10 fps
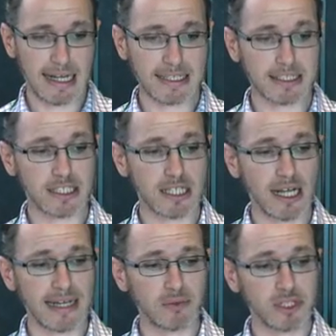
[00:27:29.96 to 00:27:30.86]
last
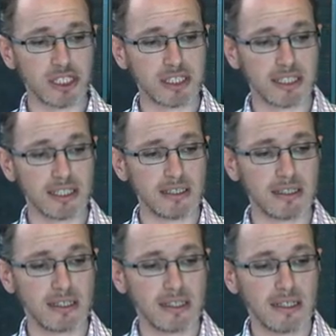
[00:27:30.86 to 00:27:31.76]
slide, which is the,
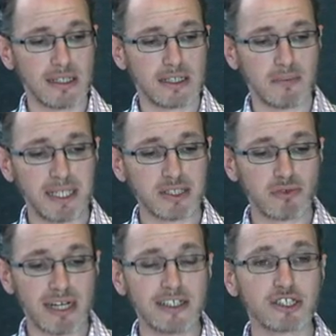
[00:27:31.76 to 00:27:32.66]
the best
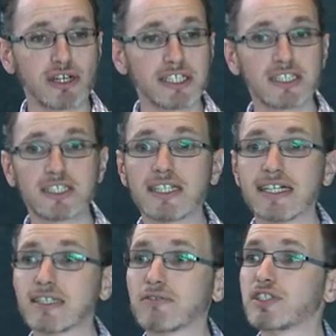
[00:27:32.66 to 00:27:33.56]
radio tracer to
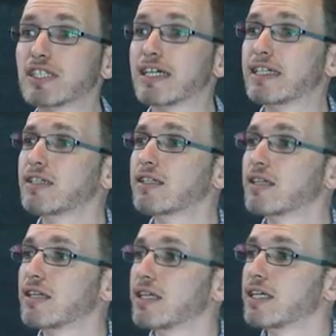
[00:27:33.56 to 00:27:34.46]
date. There is a
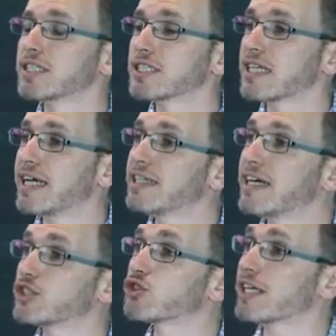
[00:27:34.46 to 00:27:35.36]

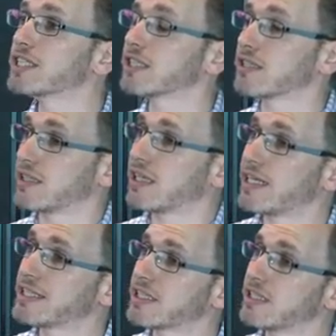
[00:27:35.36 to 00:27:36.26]
standout tracer that
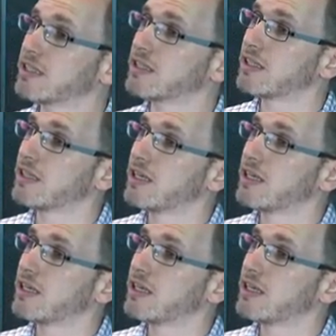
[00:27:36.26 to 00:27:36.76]
has the